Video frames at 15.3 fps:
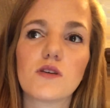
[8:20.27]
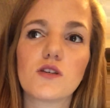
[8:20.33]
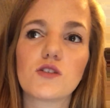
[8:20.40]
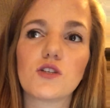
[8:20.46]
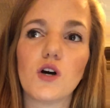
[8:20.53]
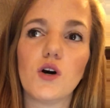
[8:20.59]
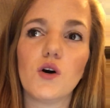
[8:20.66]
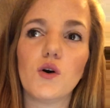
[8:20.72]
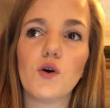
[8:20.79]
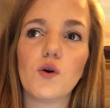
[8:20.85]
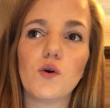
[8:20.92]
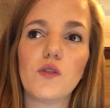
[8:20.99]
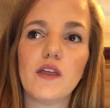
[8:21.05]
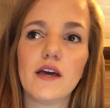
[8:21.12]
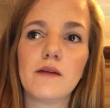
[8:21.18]

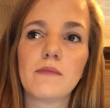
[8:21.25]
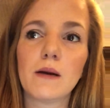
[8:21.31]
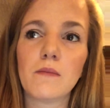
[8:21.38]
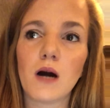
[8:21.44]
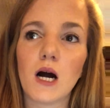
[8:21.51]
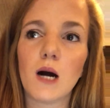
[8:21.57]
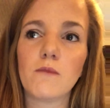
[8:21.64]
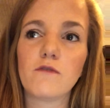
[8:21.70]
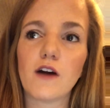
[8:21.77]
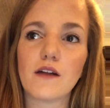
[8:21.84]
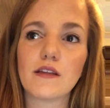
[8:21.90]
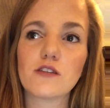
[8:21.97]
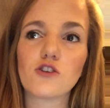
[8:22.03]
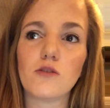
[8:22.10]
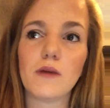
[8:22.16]
so then my mom
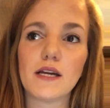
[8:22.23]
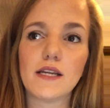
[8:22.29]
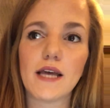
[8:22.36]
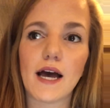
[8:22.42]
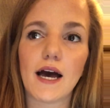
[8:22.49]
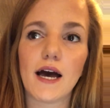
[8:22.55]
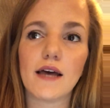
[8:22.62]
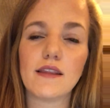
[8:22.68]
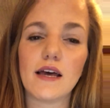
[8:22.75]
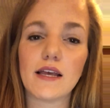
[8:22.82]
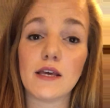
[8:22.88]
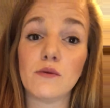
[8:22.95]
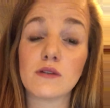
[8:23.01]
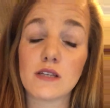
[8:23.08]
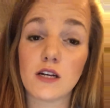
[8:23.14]
finally told my dad that
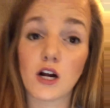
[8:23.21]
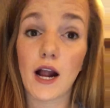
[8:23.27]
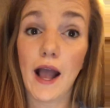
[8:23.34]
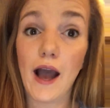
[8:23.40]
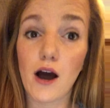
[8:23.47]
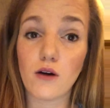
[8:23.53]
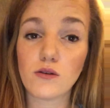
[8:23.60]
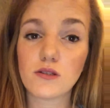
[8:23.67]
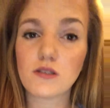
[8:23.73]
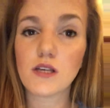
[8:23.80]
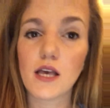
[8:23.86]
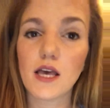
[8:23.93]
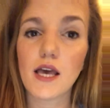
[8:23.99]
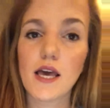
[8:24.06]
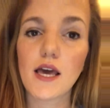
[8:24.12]
he was in our house.
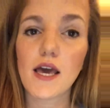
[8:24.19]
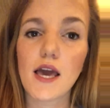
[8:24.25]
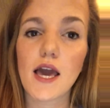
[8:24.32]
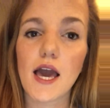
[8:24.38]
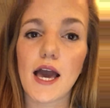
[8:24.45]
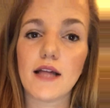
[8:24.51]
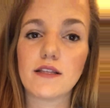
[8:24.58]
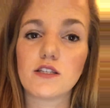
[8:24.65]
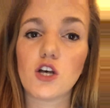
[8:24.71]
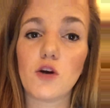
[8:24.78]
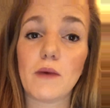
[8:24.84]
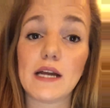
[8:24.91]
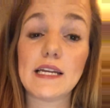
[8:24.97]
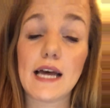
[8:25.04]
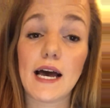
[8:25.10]
And so
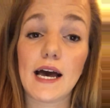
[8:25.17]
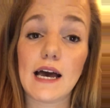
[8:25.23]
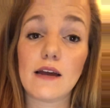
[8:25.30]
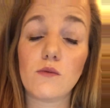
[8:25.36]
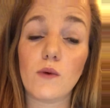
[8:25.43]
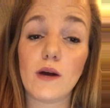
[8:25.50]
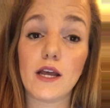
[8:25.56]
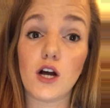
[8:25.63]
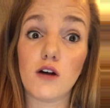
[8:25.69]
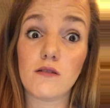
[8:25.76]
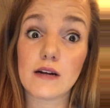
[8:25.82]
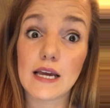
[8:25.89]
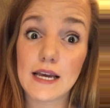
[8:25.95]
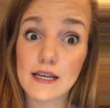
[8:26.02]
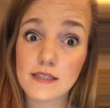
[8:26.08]
my dad went
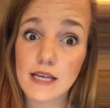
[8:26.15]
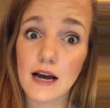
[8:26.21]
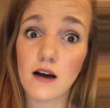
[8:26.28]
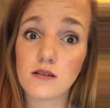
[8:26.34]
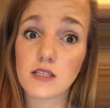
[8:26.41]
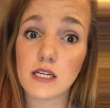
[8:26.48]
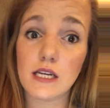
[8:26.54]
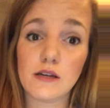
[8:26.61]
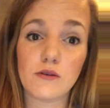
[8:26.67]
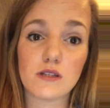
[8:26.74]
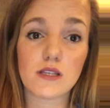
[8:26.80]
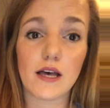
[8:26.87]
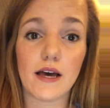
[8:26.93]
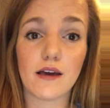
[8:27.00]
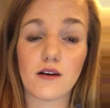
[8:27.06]
over to his house, and he
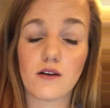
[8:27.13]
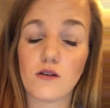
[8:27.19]
was like,